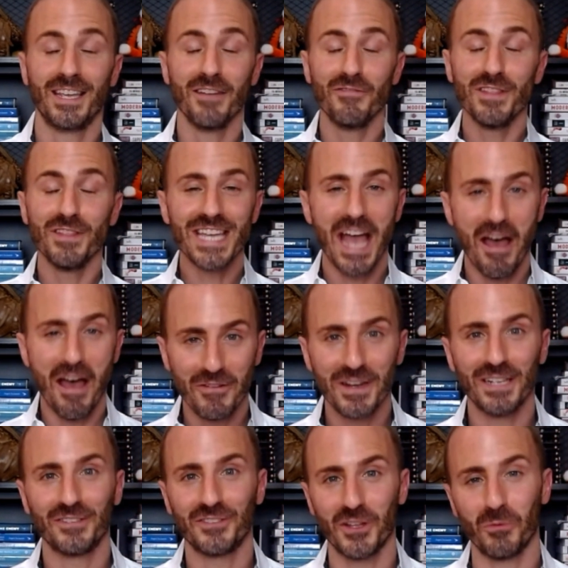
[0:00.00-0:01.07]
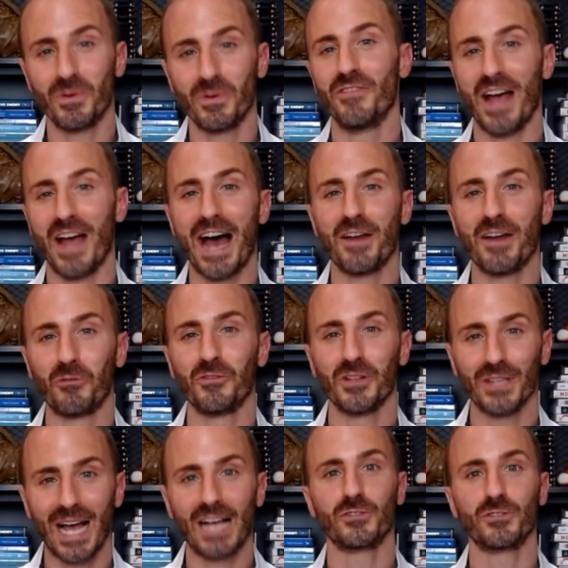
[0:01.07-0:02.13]
given the evidence that we've had
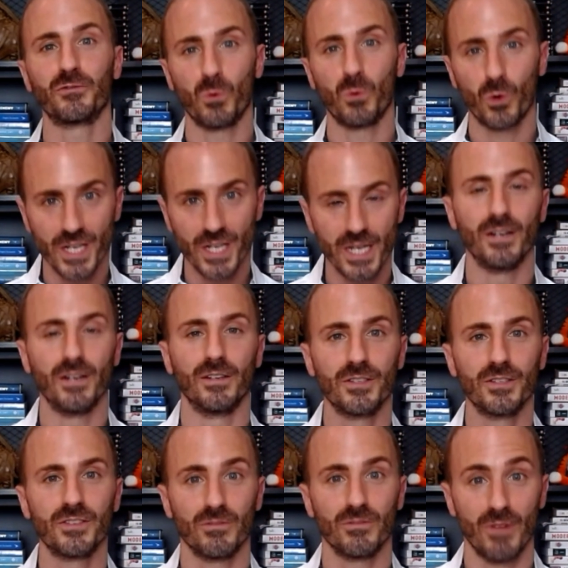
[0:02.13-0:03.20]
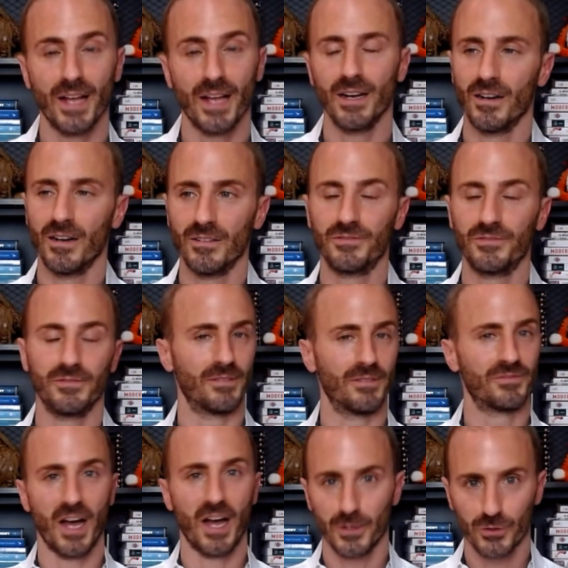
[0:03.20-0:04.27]
over the last 4 years, right, of
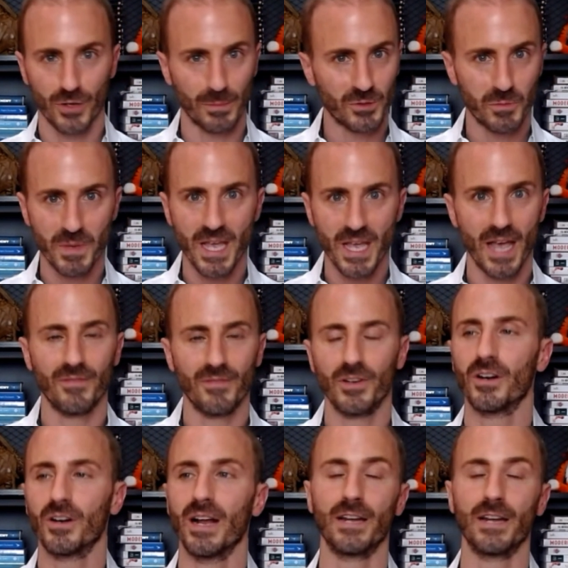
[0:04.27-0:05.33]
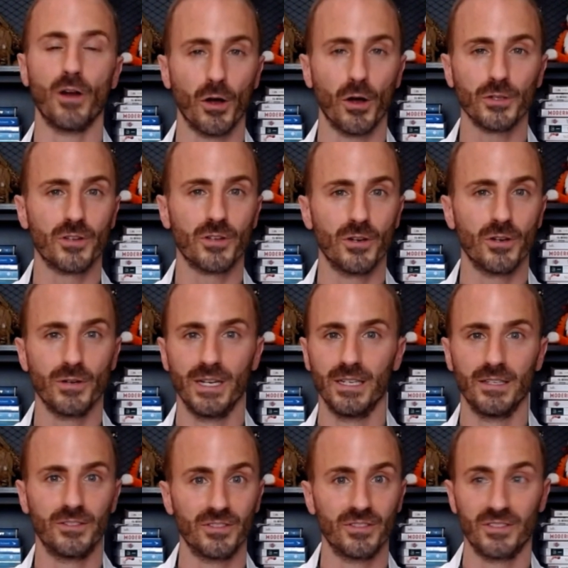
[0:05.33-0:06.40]
Donald Trump's behavior and also
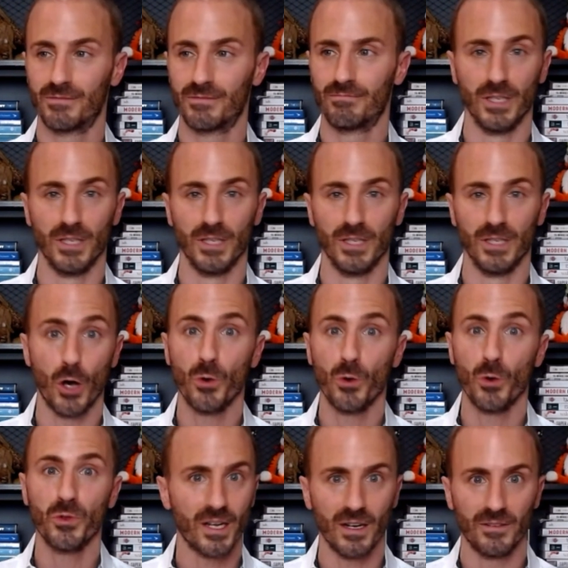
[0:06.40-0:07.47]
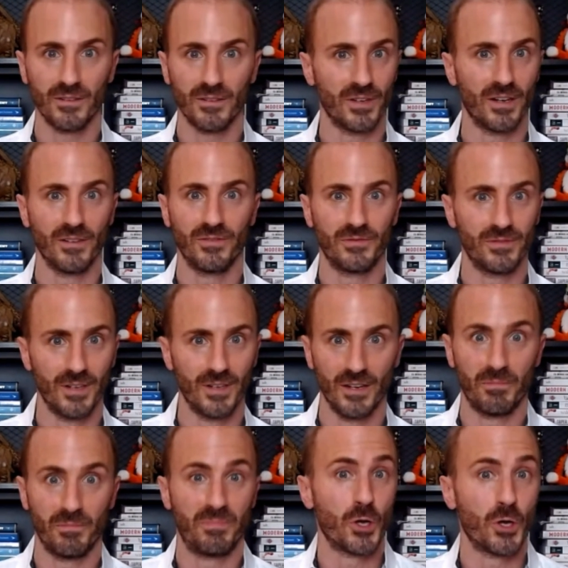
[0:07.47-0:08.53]
his loathing of
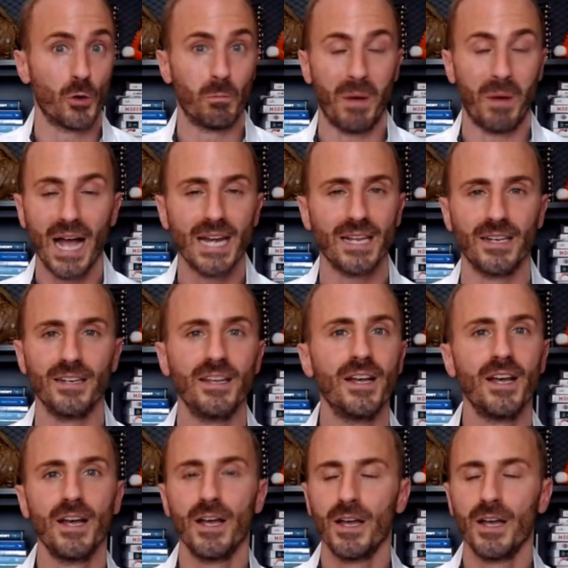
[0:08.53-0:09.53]
Joe Biden,